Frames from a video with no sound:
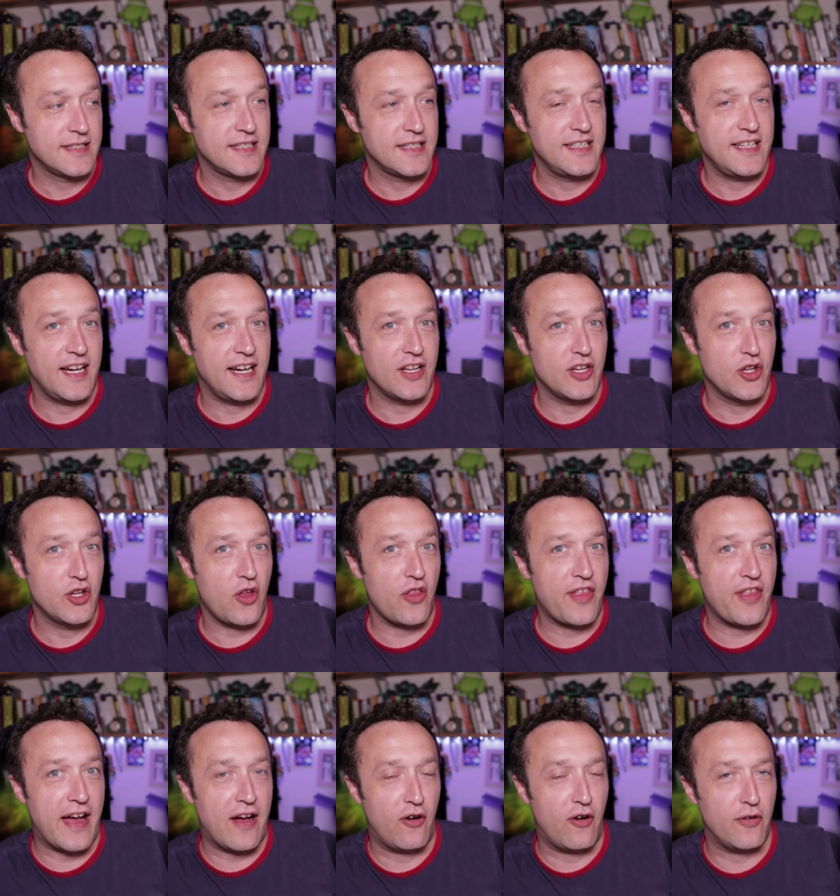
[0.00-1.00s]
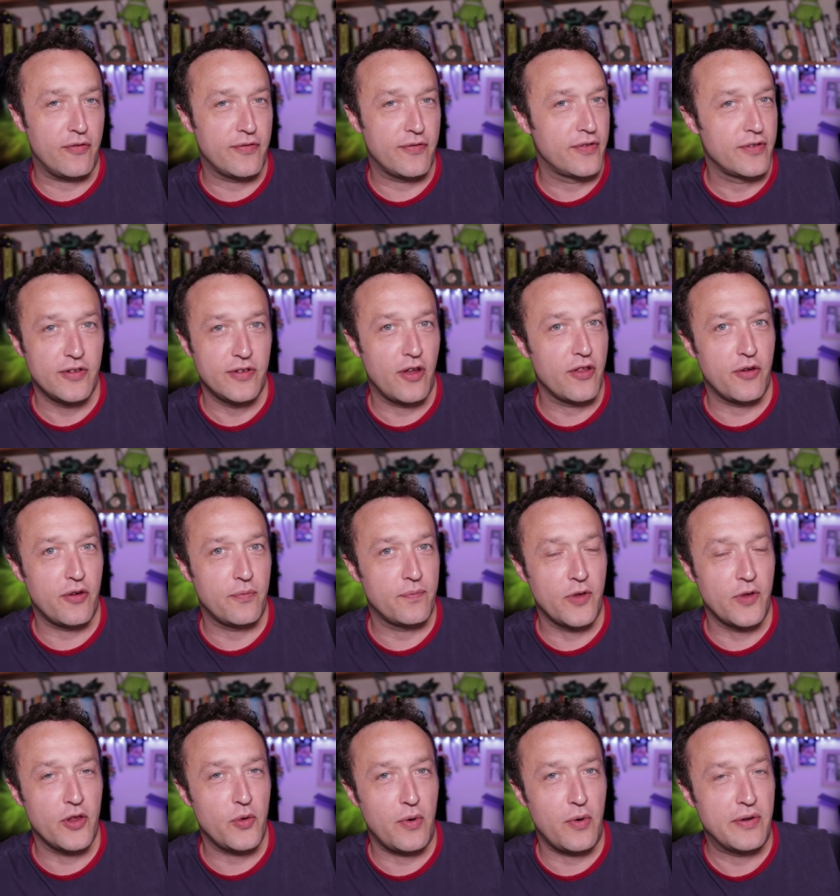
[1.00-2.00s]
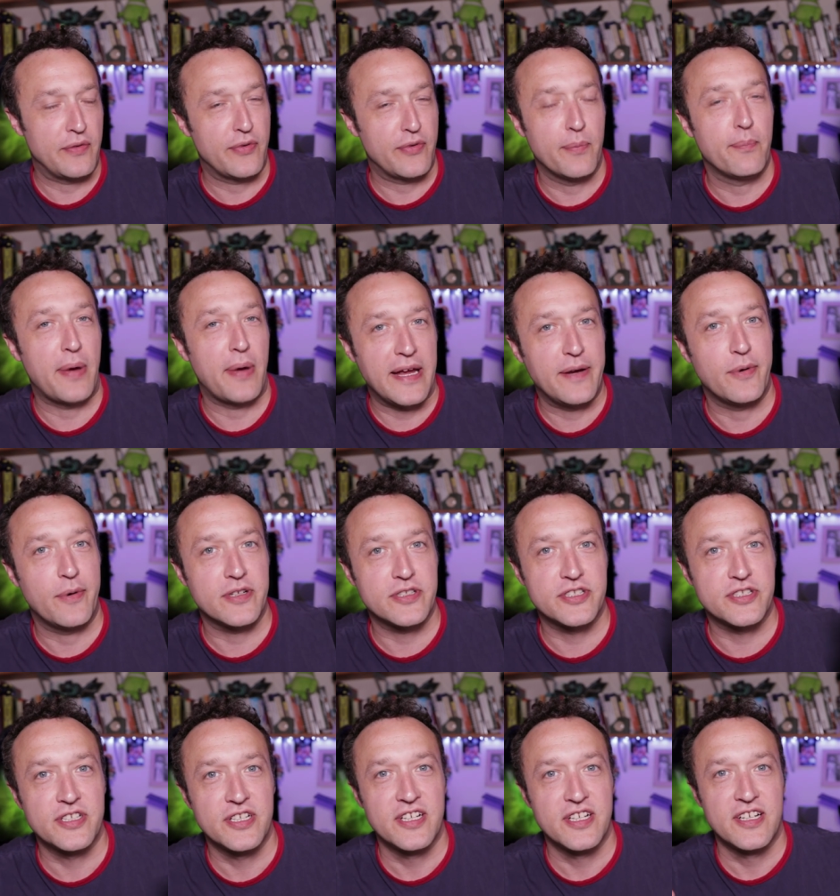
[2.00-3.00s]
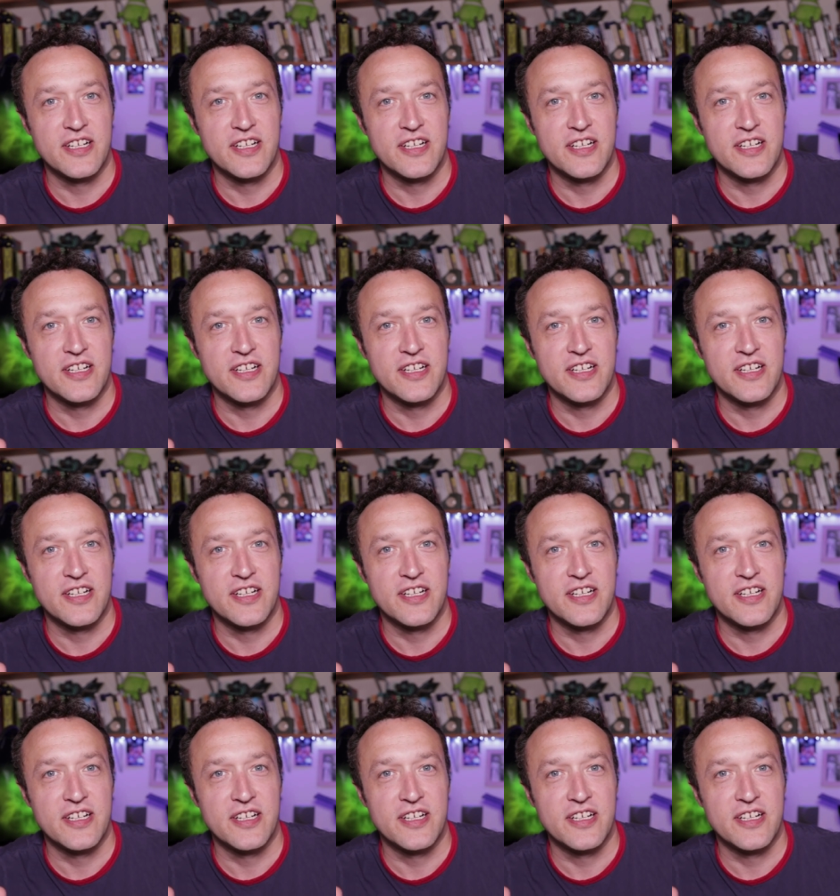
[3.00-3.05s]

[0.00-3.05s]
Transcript: Yeah, not that H O T H, not the, not the one from Baywatch.